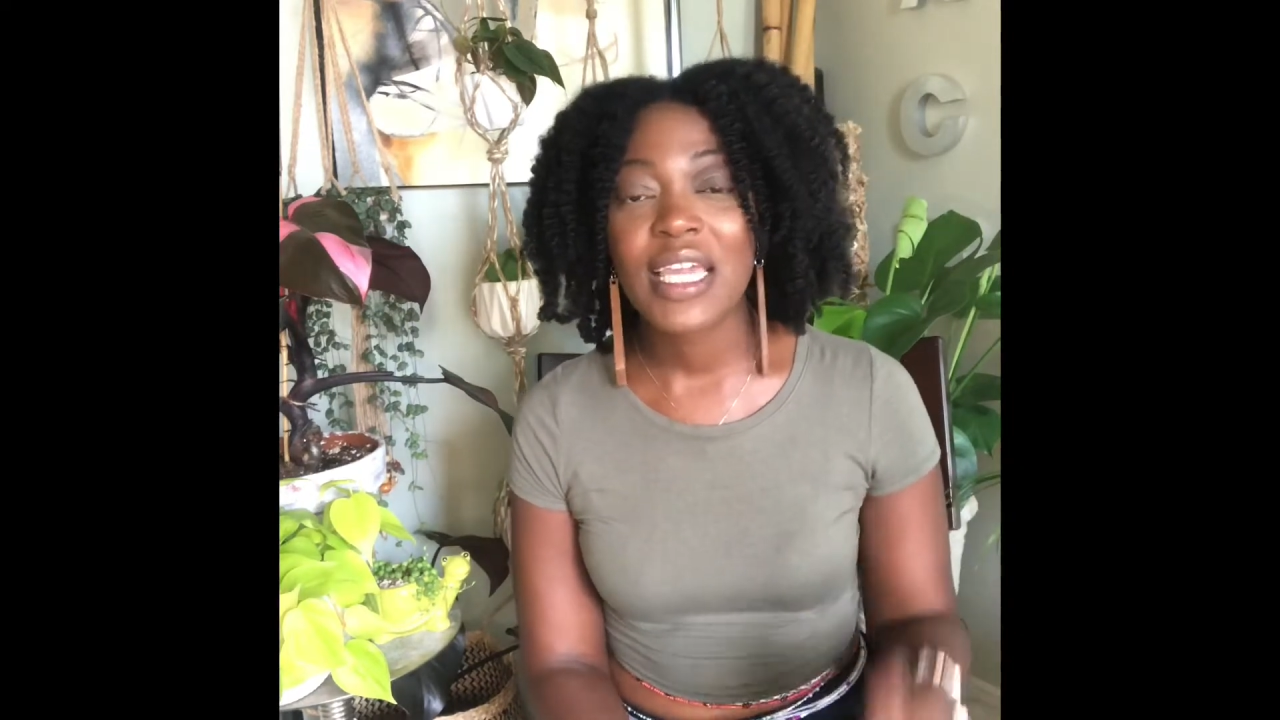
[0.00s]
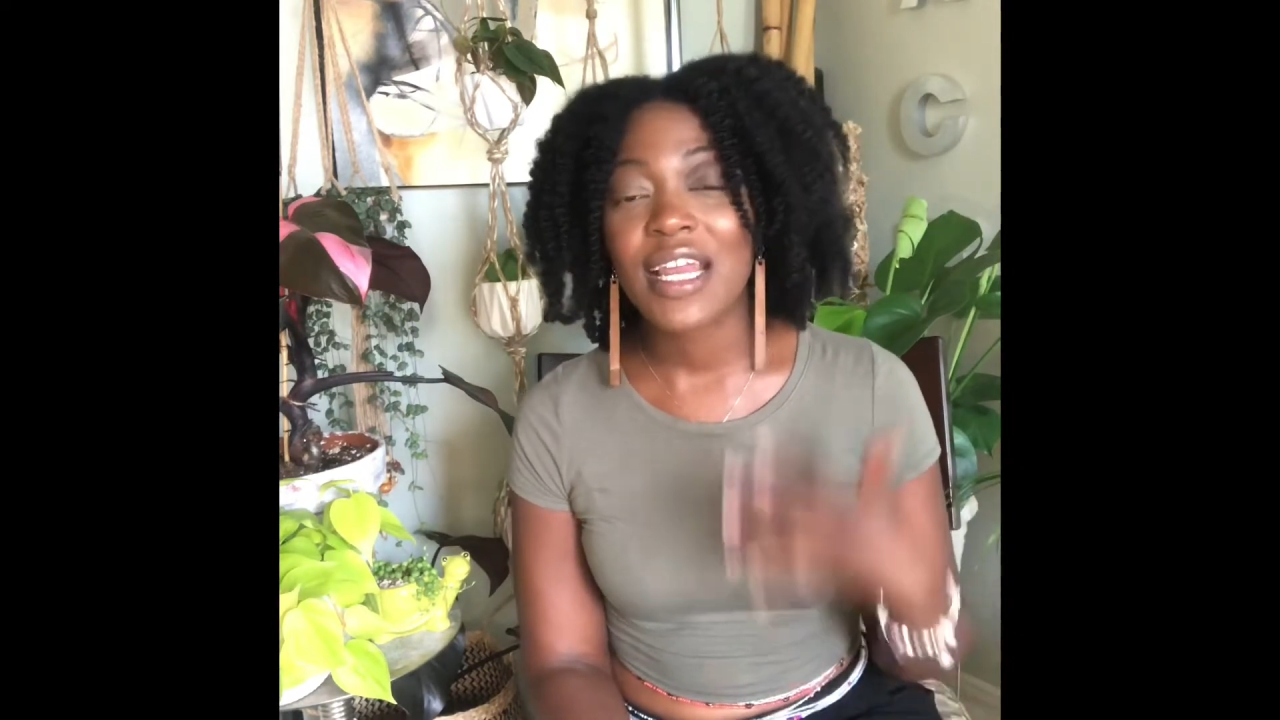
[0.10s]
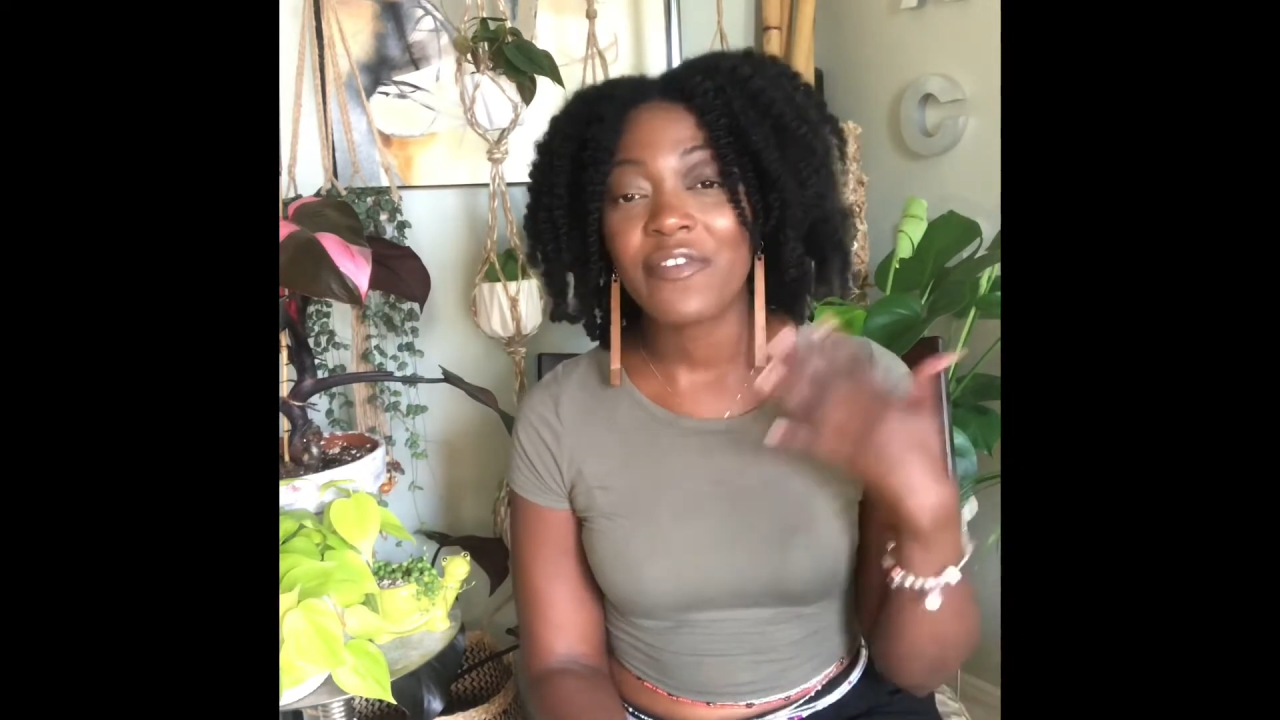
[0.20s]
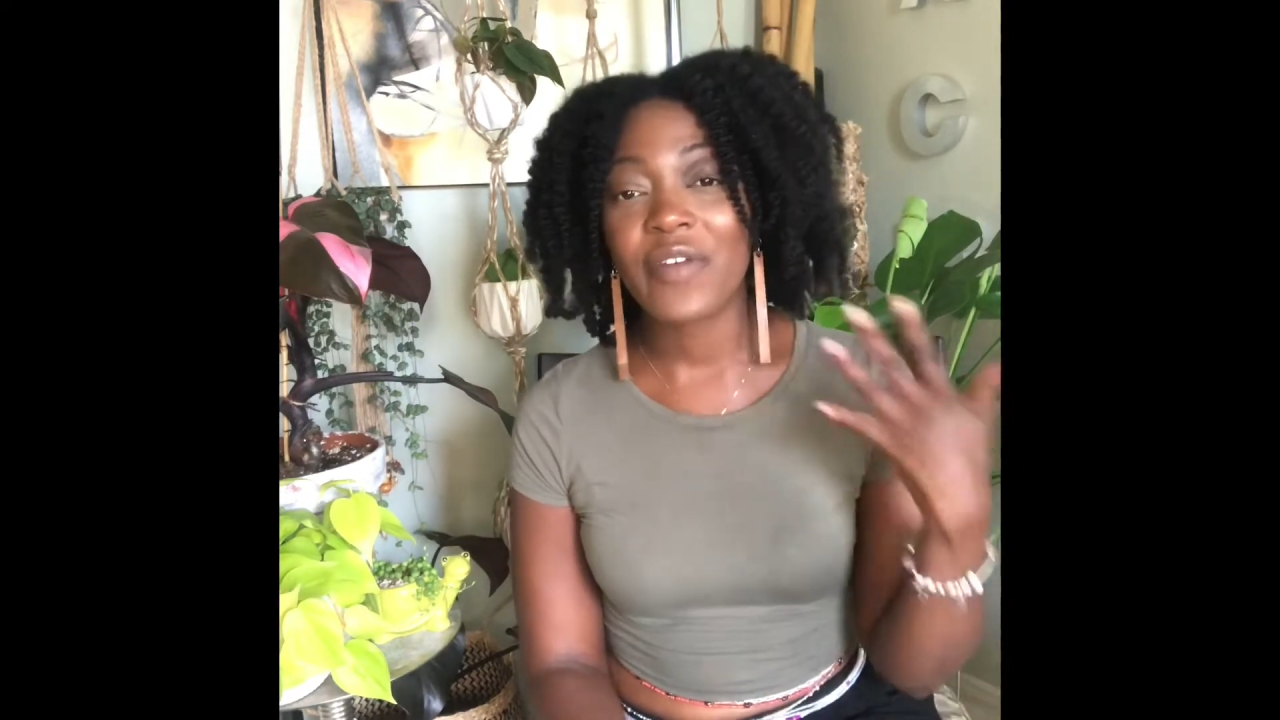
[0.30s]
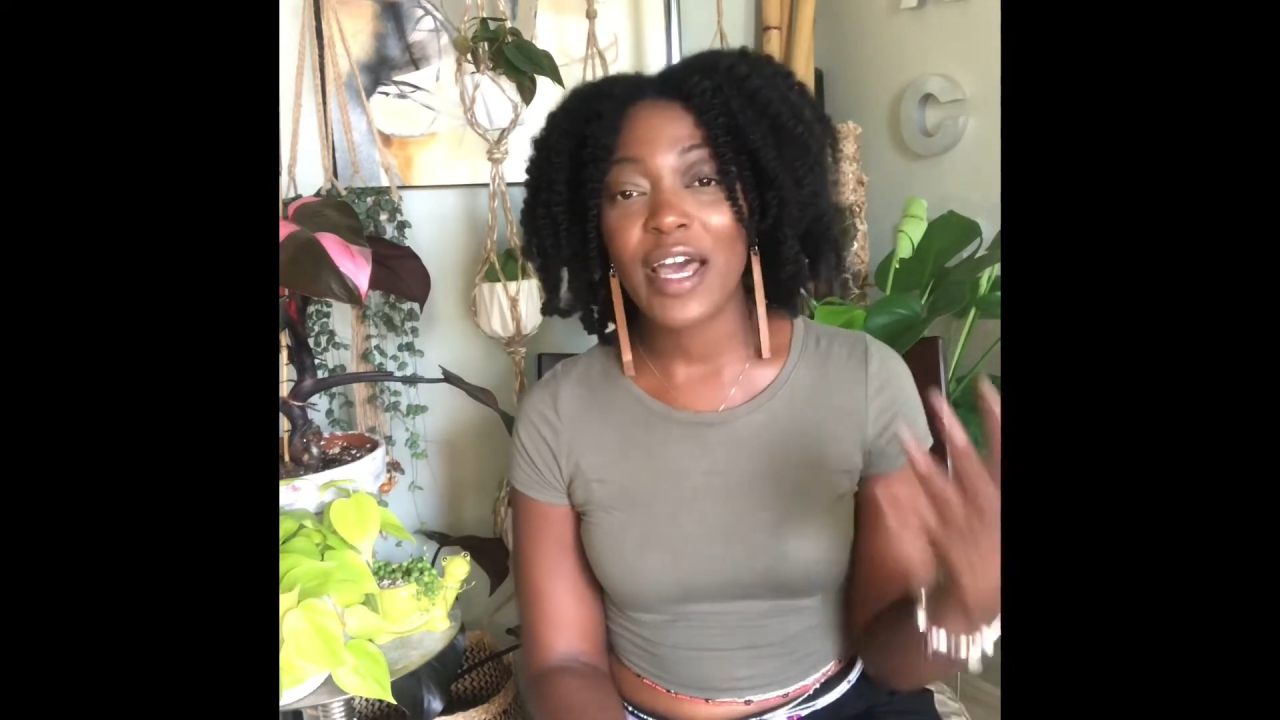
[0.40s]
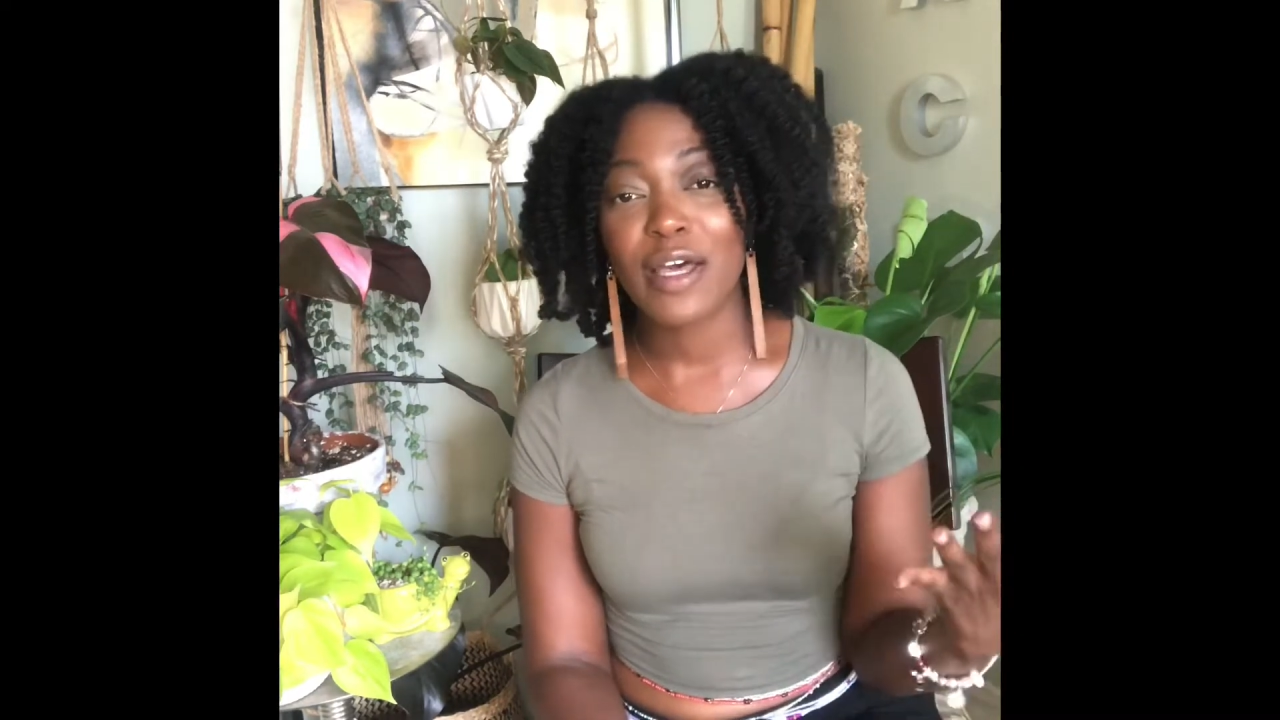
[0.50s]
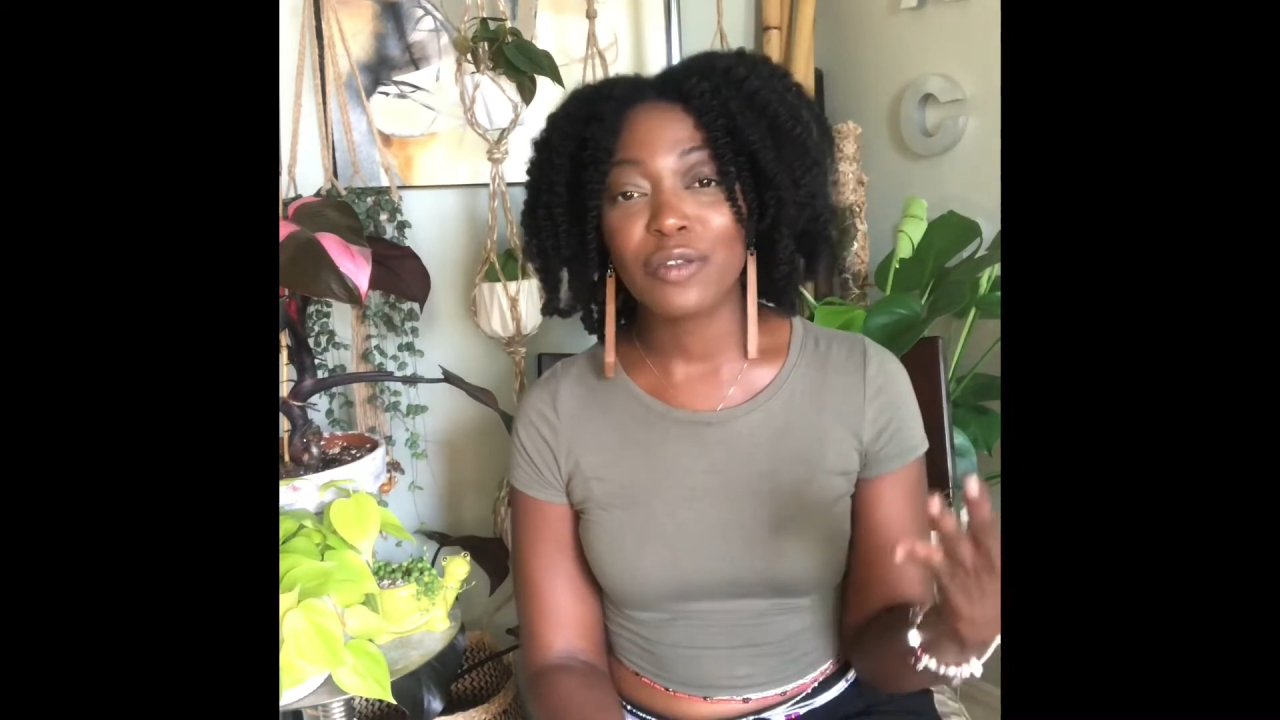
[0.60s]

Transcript: and I found